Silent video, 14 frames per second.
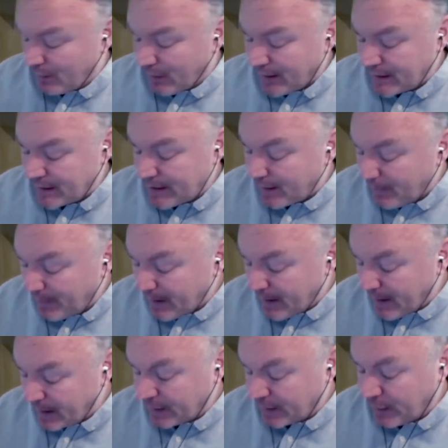race now.
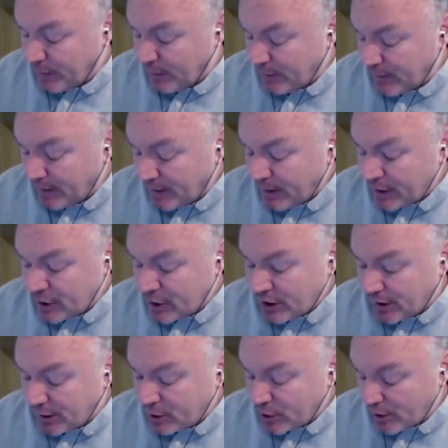Minella Cocooner,
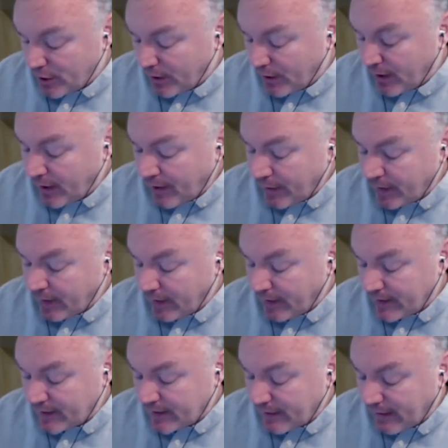Chantreux, the
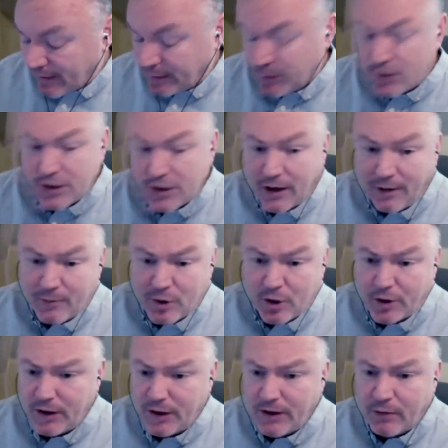nice guy, Good Time
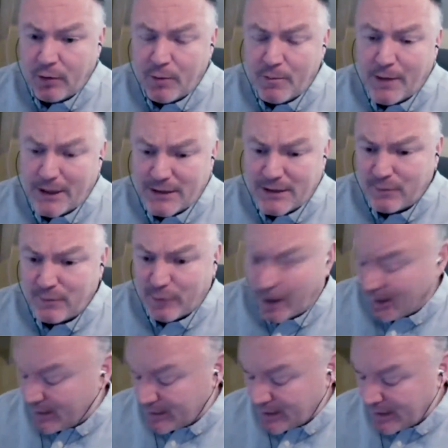Johnny. They're all massive
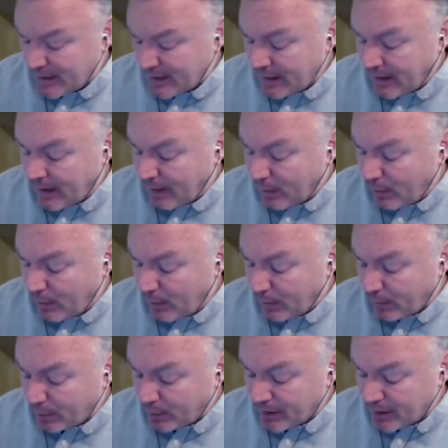runners who are
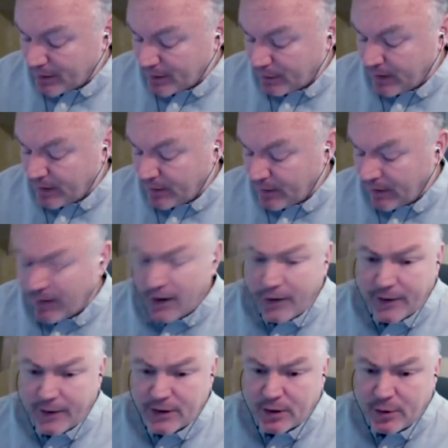progressing really well.
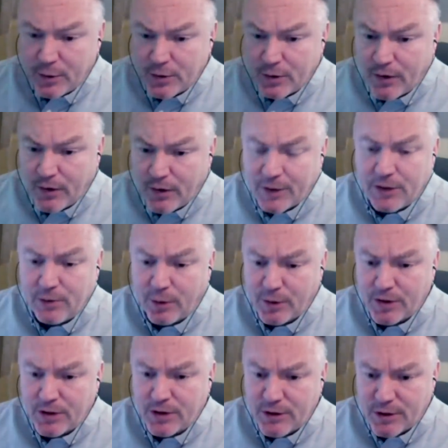There's a horse of Archie
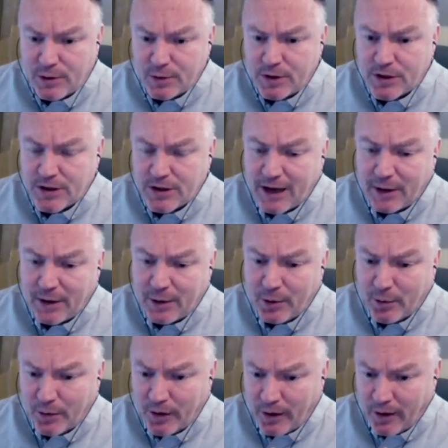Watson's called
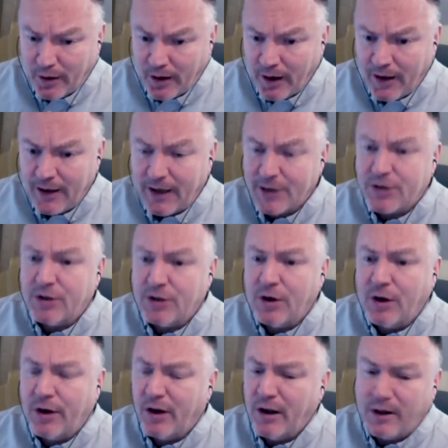Staghorn. He hasn't
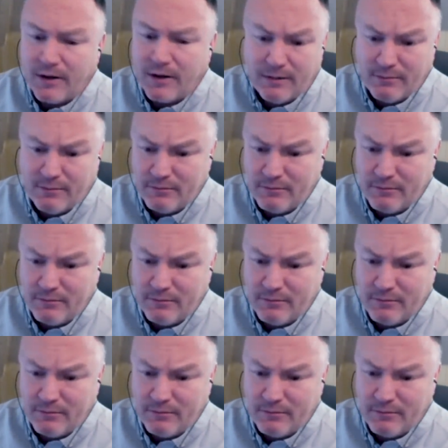got an earthly.